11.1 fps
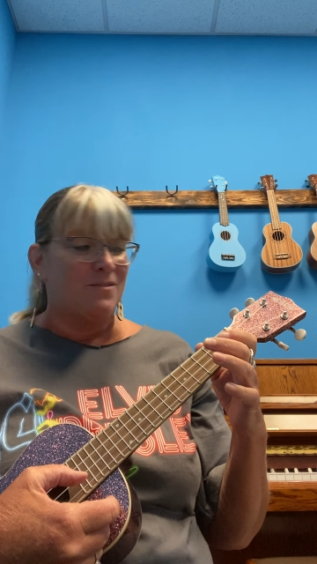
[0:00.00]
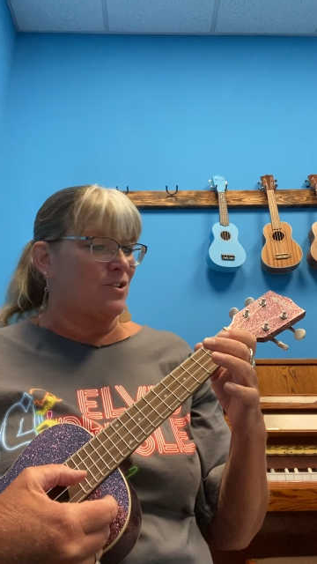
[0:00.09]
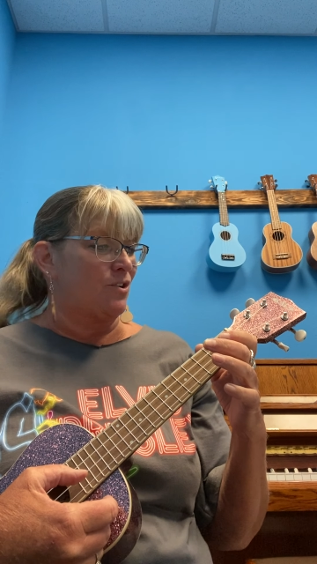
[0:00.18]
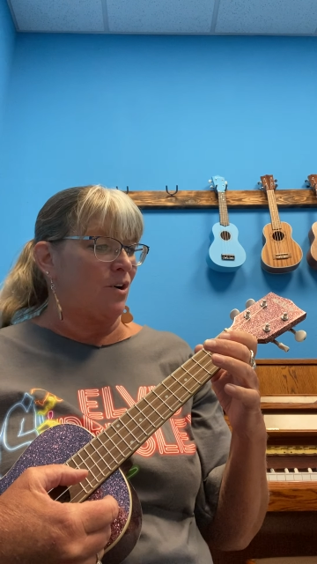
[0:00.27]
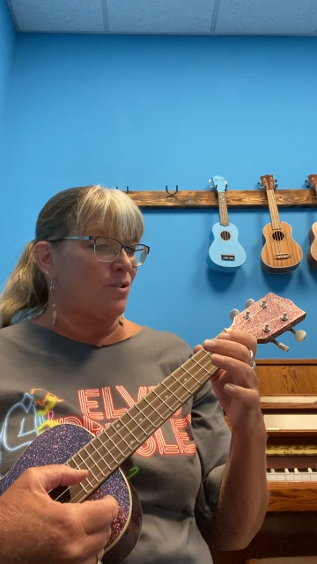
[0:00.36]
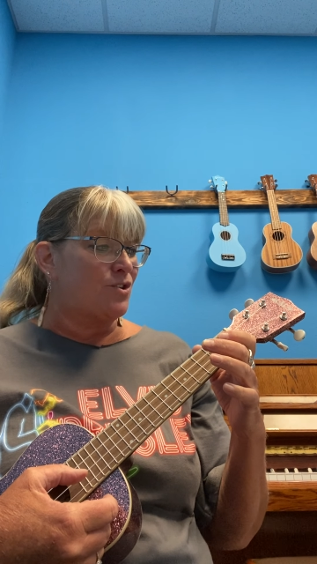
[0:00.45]

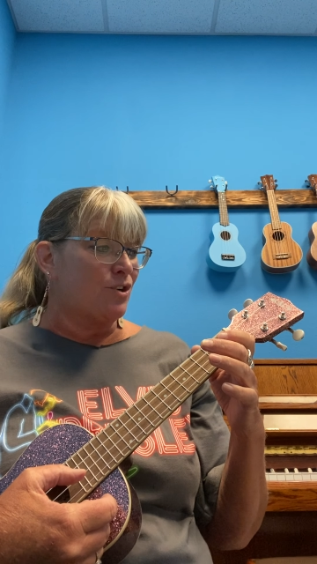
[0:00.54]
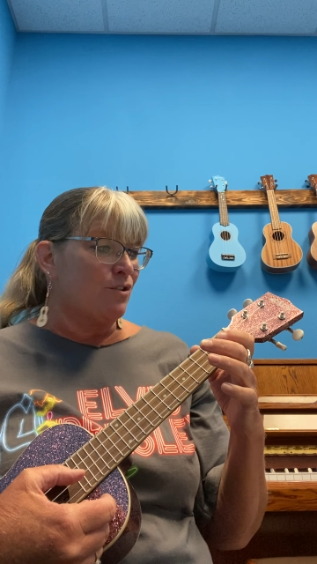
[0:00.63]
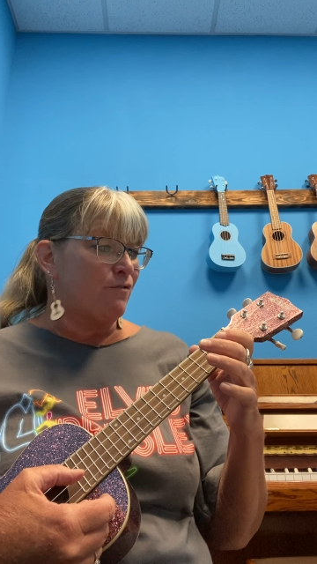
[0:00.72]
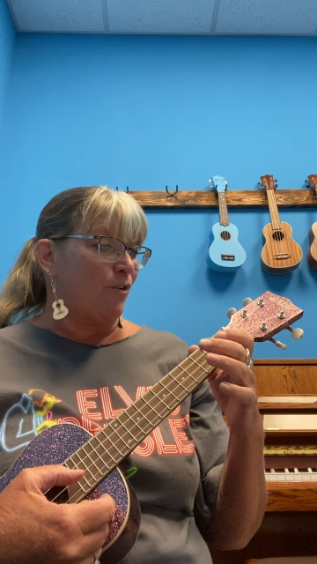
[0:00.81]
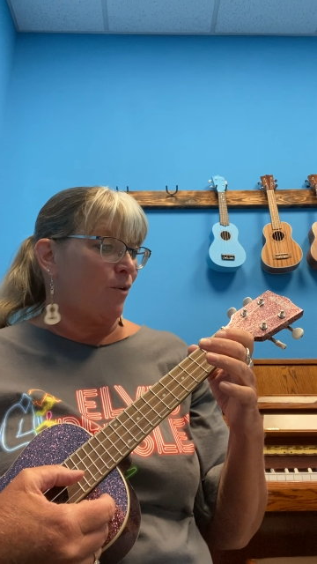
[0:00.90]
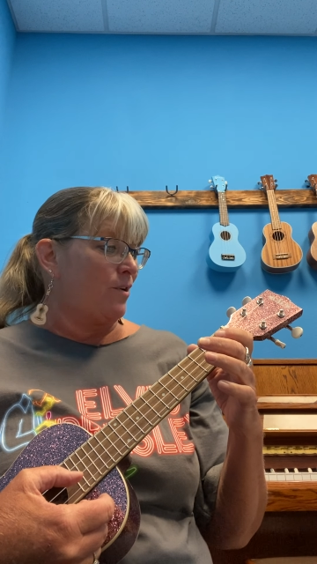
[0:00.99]
0,
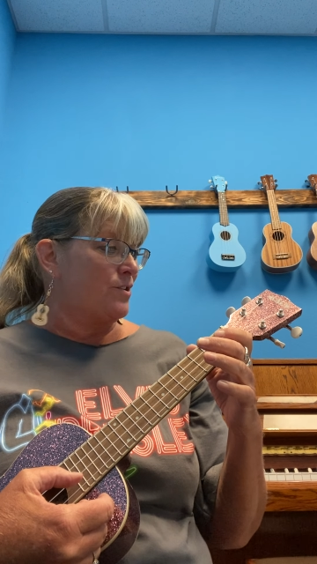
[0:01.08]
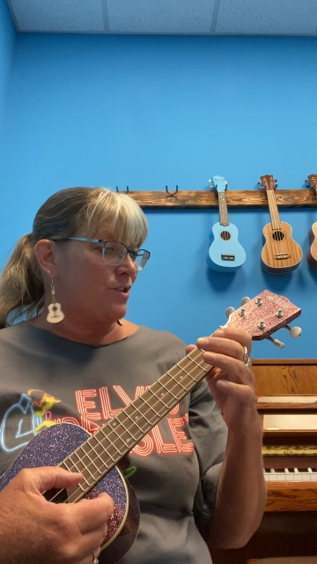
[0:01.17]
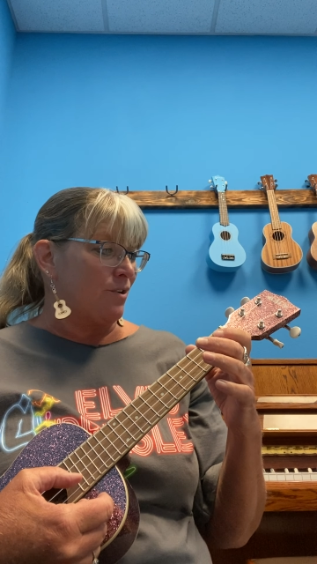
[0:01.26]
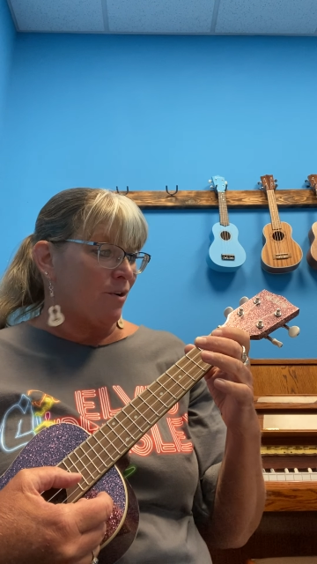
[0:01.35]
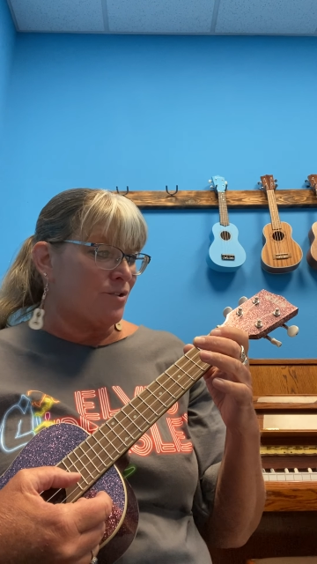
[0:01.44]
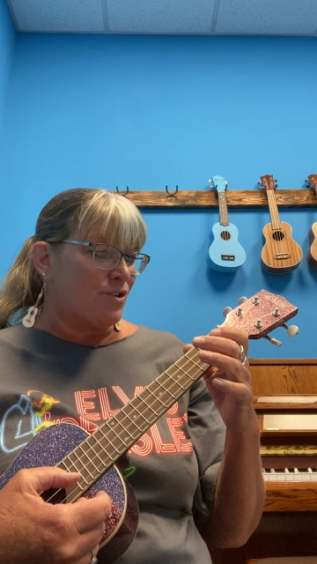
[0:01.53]
2, 4,
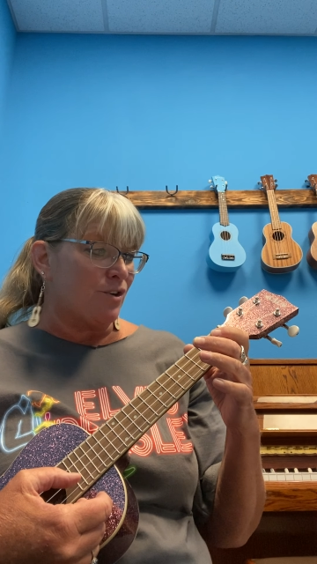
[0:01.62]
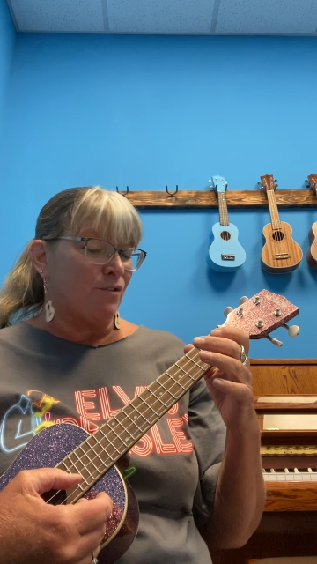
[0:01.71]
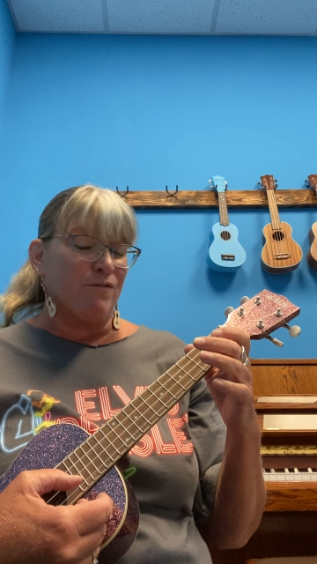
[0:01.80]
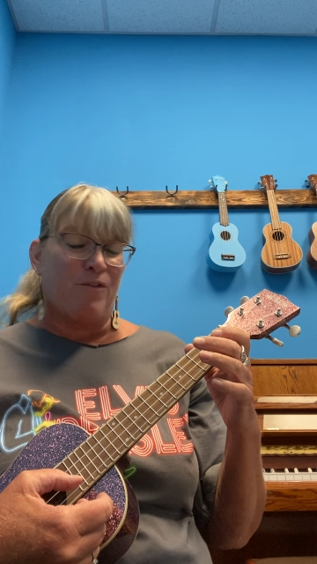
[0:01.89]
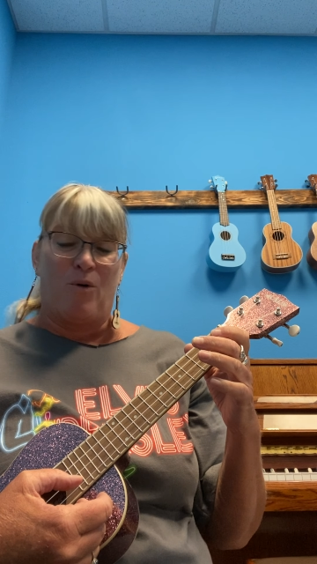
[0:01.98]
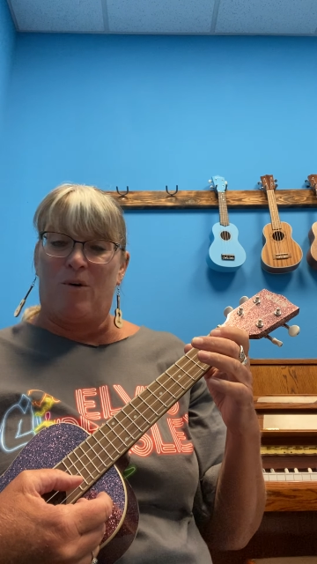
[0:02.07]
0, 2,
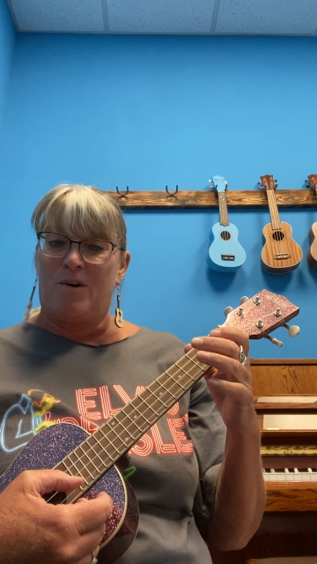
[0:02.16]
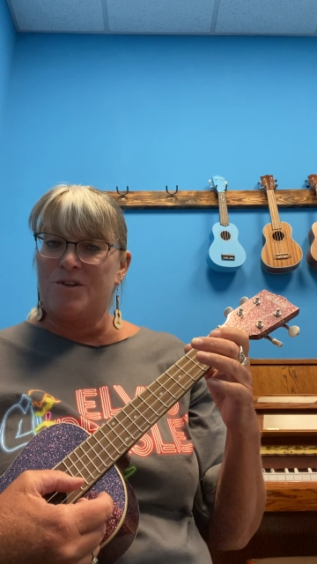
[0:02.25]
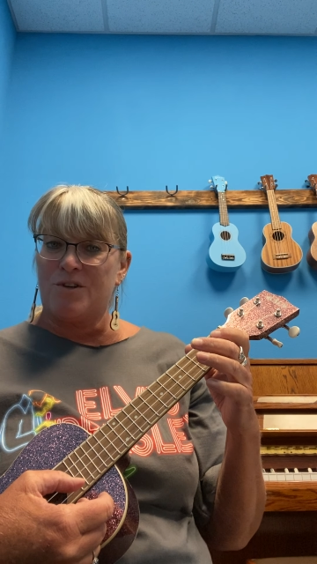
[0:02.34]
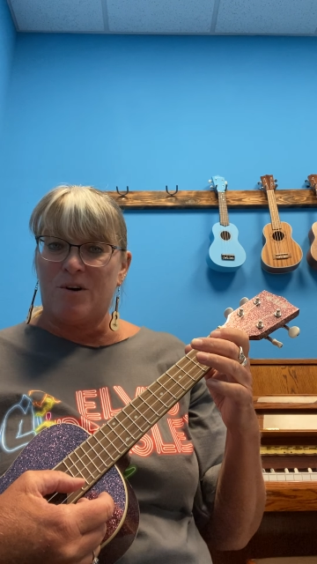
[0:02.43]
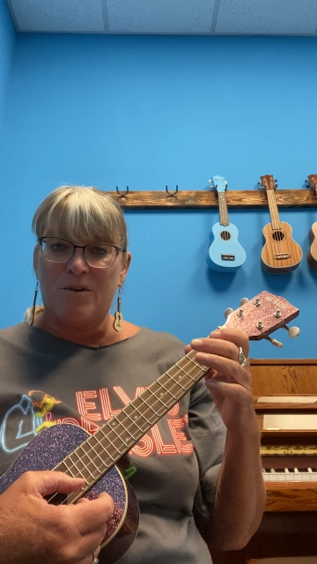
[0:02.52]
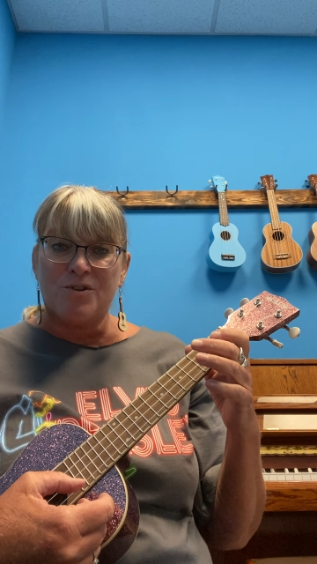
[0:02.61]
4,
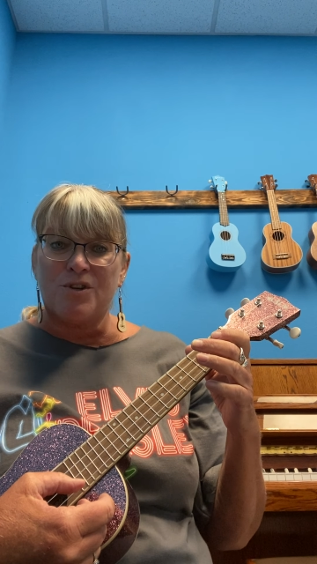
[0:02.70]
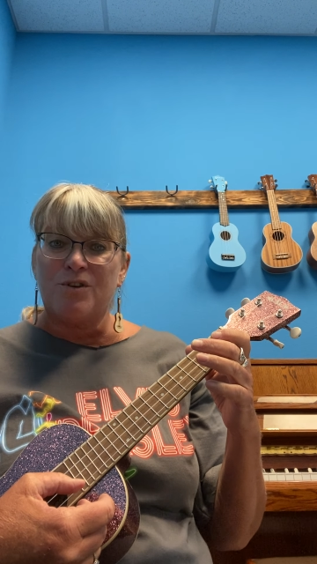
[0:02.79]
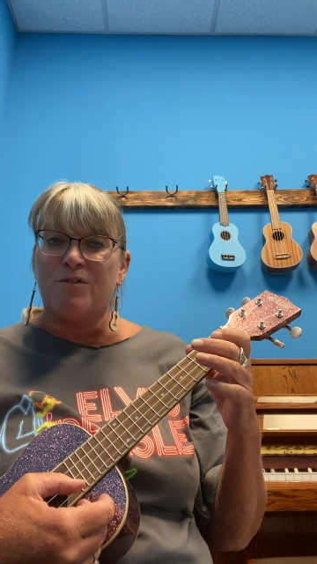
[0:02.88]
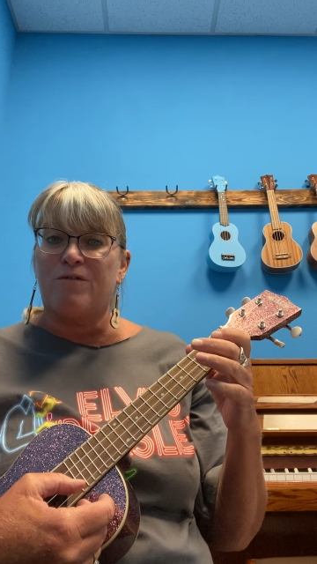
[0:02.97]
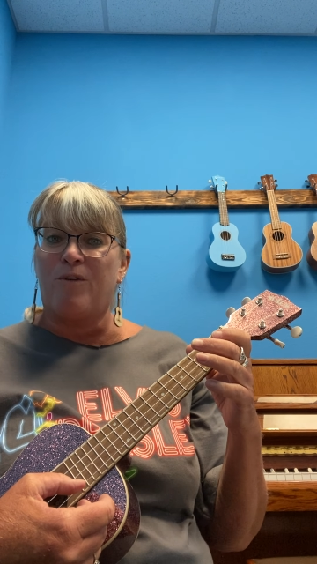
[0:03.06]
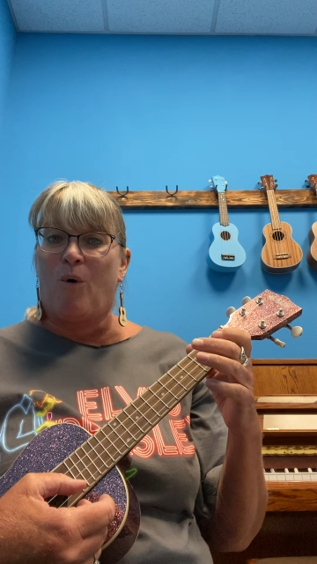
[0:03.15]
0,
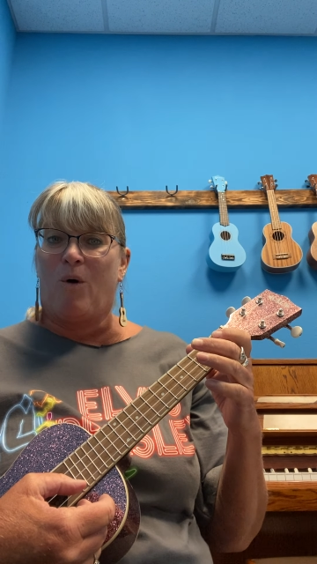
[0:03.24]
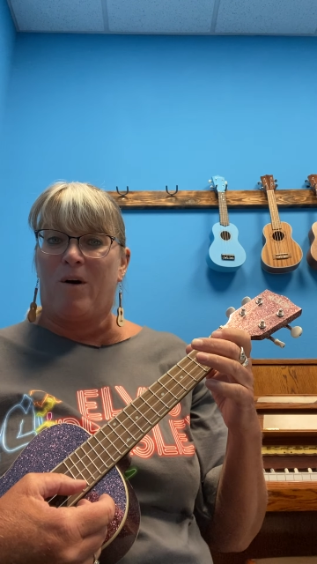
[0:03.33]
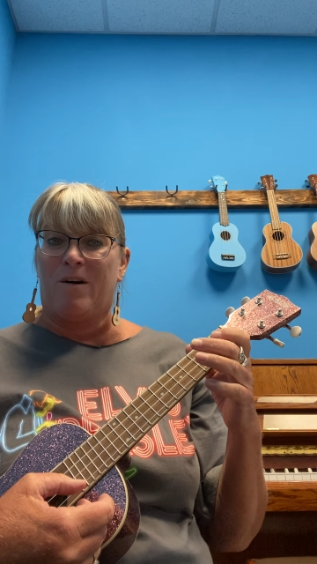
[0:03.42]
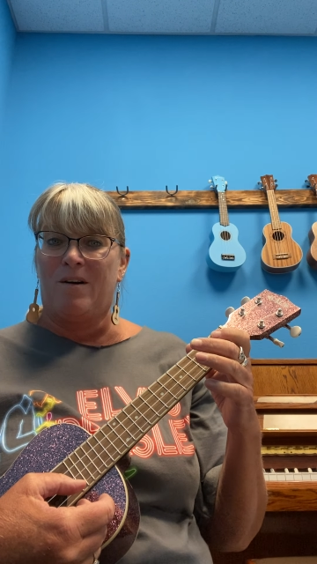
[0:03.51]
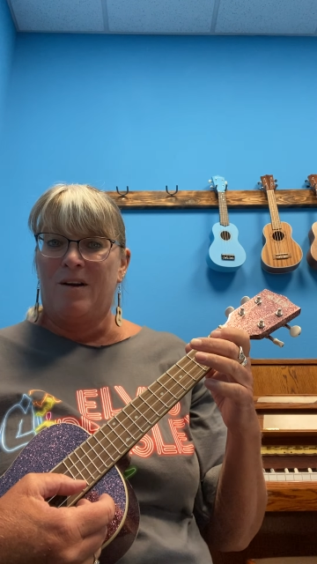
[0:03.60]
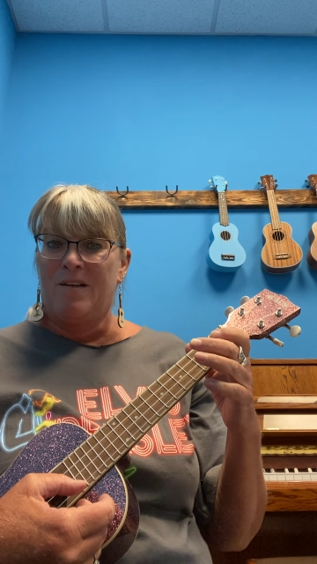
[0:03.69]
2,
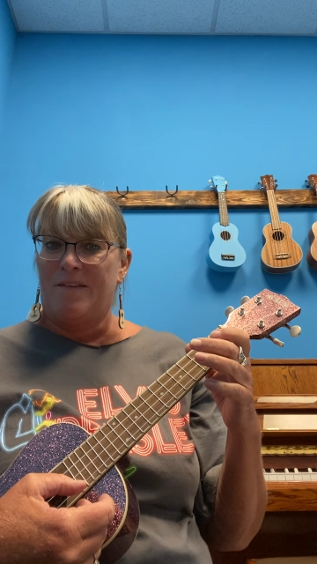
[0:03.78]
4.